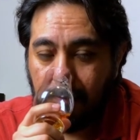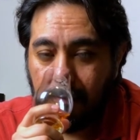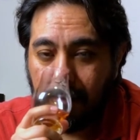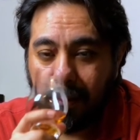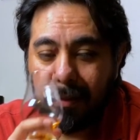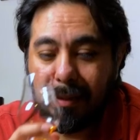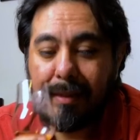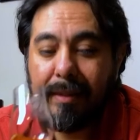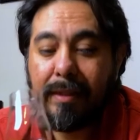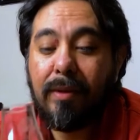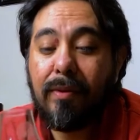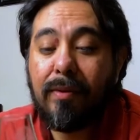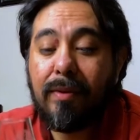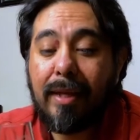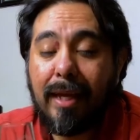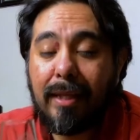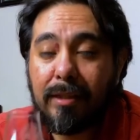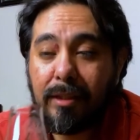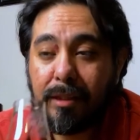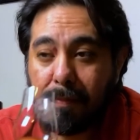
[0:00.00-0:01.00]
Still
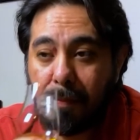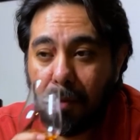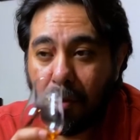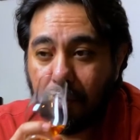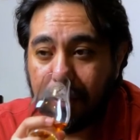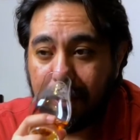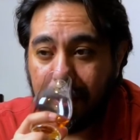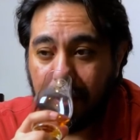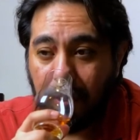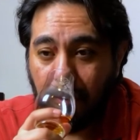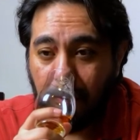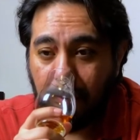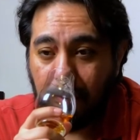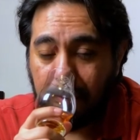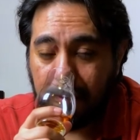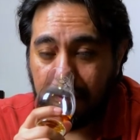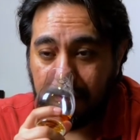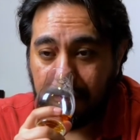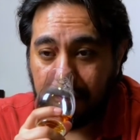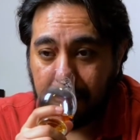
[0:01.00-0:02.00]
that smoky
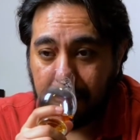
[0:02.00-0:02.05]
oak